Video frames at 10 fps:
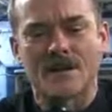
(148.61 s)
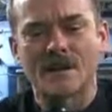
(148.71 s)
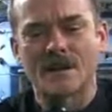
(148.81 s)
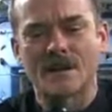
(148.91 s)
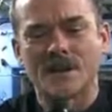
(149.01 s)

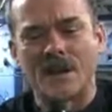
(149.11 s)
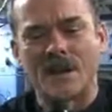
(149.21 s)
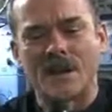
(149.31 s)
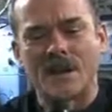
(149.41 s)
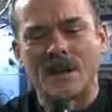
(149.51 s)
this is the one I'm
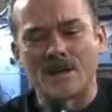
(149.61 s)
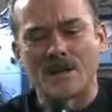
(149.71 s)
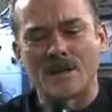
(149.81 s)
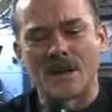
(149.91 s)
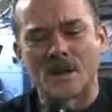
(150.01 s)
going to use
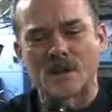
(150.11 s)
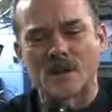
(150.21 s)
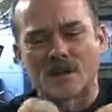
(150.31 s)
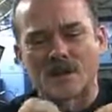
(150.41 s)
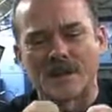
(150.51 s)
for the
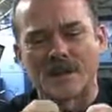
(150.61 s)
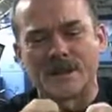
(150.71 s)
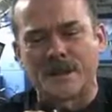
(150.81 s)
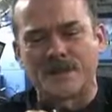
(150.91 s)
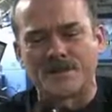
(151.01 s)
experiment today.